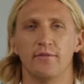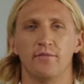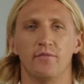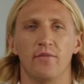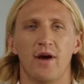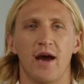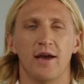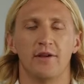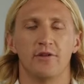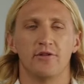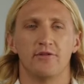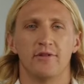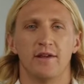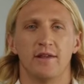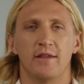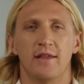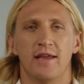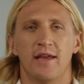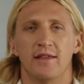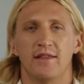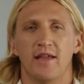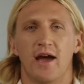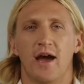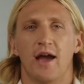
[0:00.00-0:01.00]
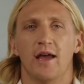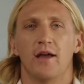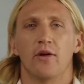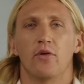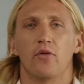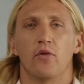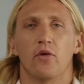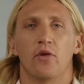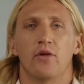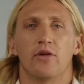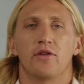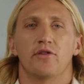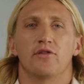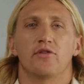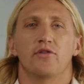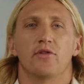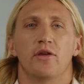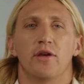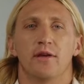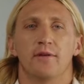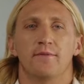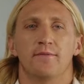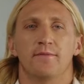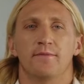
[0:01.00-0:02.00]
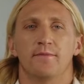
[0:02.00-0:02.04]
rather than the entire orchestra.